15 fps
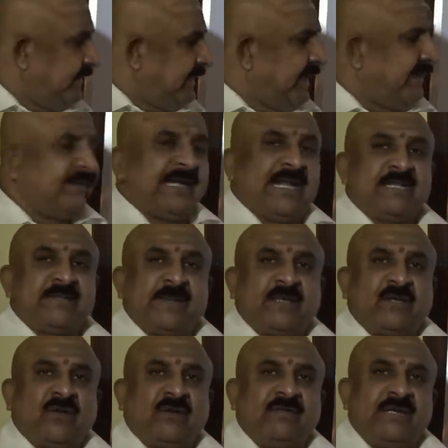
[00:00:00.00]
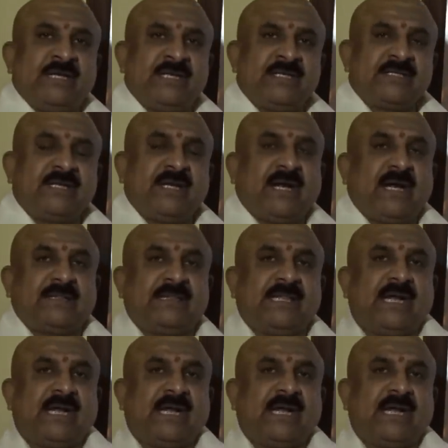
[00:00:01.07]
he will have an aspect on Venus.